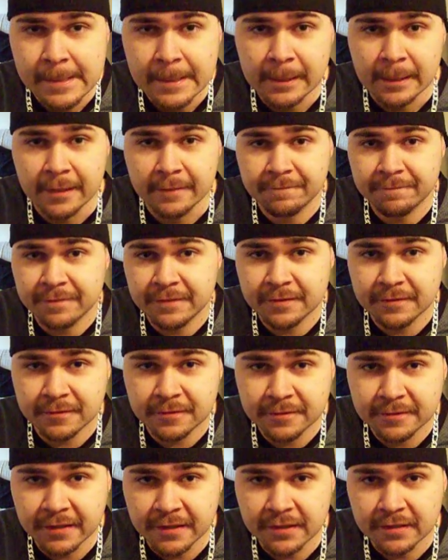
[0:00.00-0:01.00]
I feel
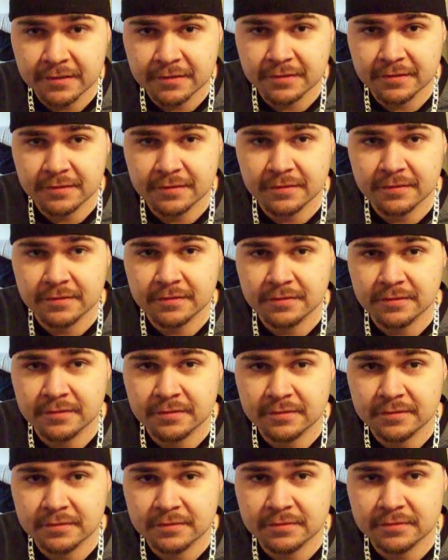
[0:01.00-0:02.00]
that
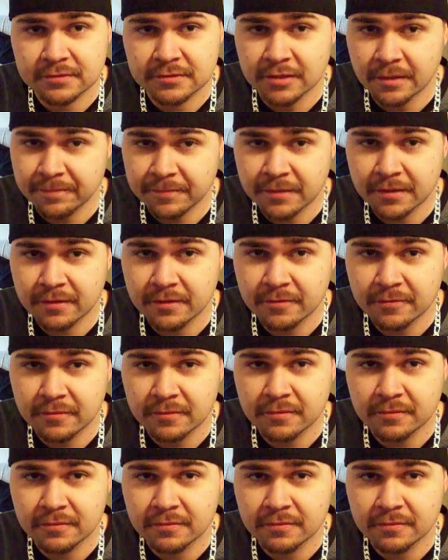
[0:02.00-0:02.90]
something,